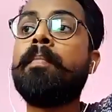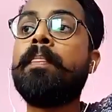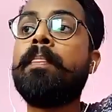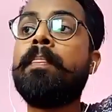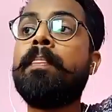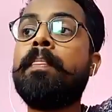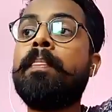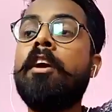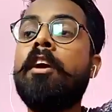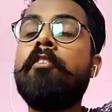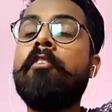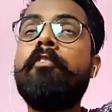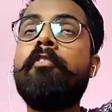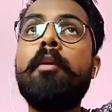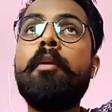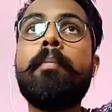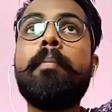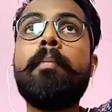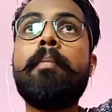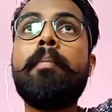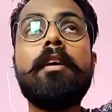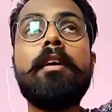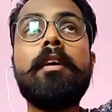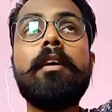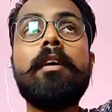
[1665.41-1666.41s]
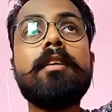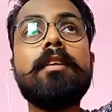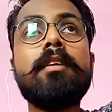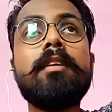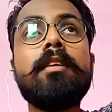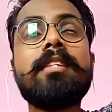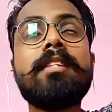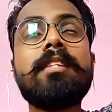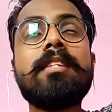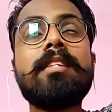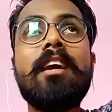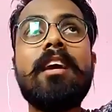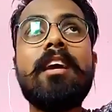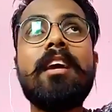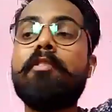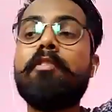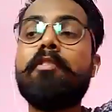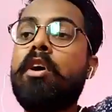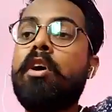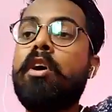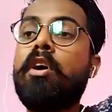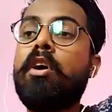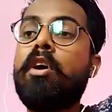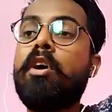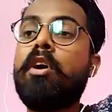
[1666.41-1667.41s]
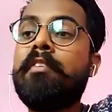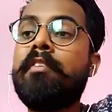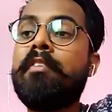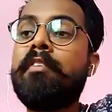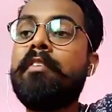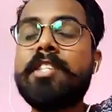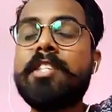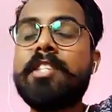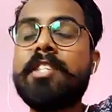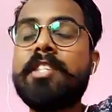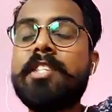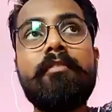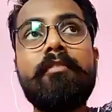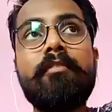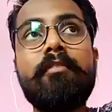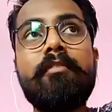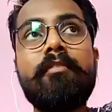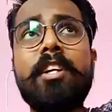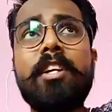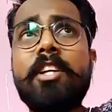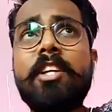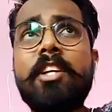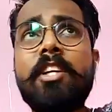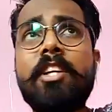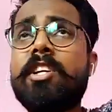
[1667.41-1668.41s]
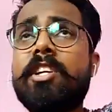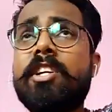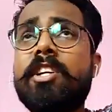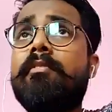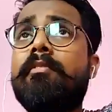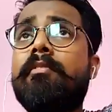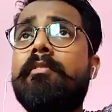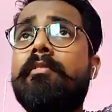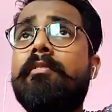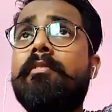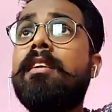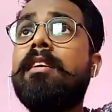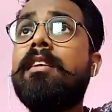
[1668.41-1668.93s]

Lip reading: If you'll burden a single photographer which each and every